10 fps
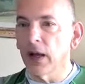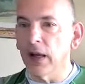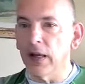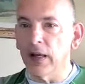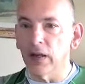
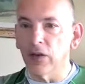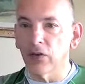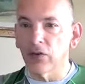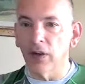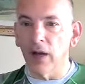
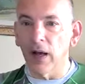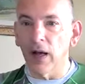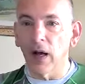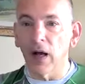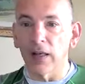is
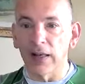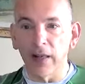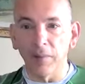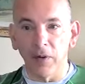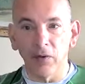our
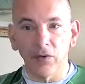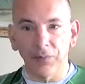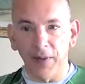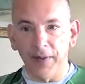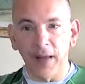ligaments,
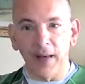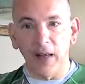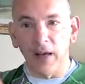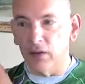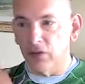and that
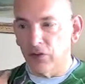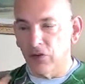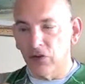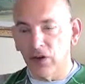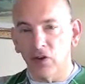lies
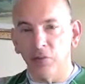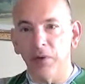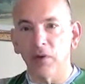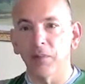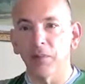just
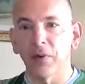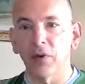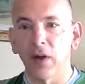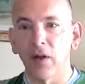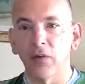
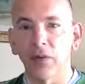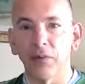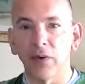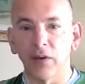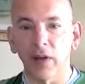below the
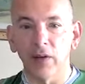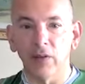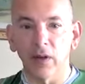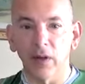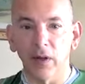
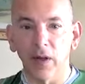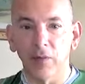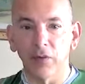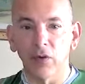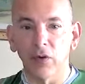rotator
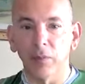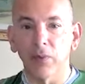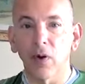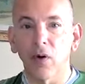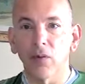cuff group
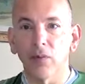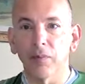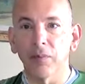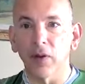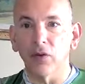of
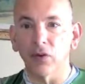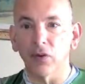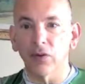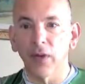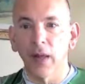
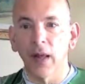muscles,